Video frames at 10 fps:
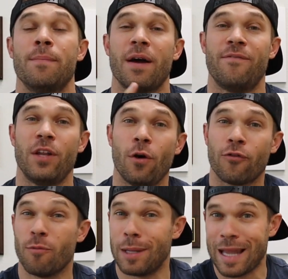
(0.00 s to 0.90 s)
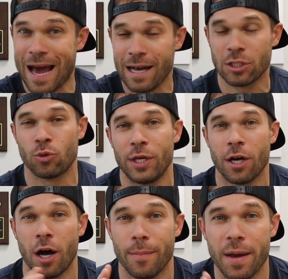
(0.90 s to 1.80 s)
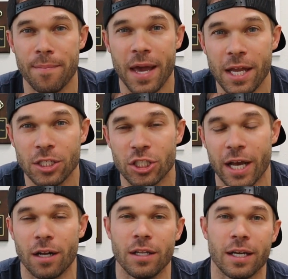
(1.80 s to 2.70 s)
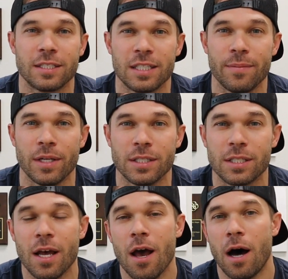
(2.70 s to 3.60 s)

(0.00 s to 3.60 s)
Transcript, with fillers: my video from last week on my main channel, Nick Symmonds,